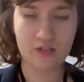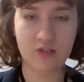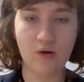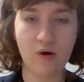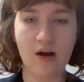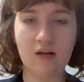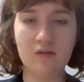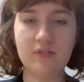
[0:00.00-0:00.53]

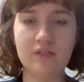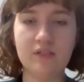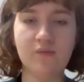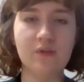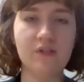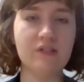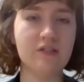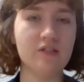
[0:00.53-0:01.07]
So I'm just
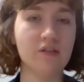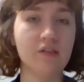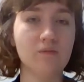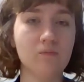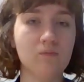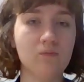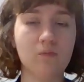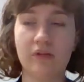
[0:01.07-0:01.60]
going to
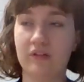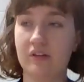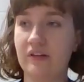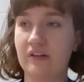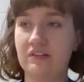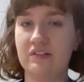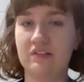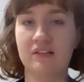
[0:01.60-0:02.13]
start with a
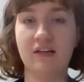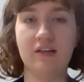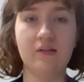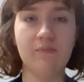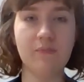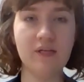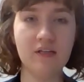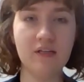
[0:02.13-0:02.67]
nice steady
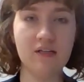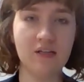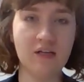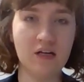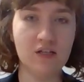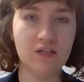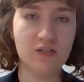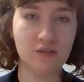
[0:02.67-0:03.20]
beat.
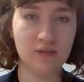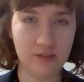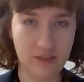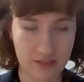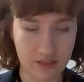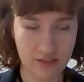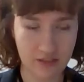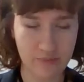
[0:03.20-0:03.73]
So
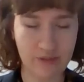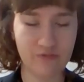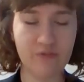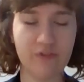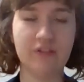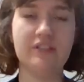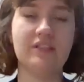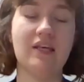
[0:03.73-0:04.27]
listen to me
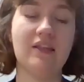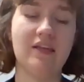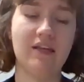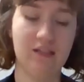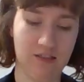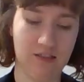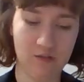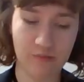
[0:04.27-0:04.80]
first, and
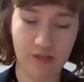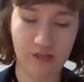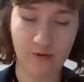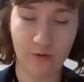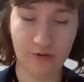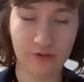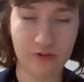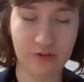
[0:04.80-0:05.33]
then it'll be
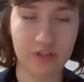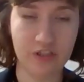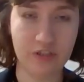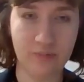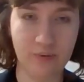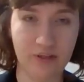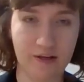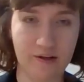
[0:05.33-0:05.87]
your turn to
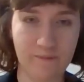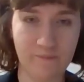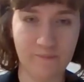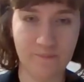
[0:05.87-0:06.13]
play.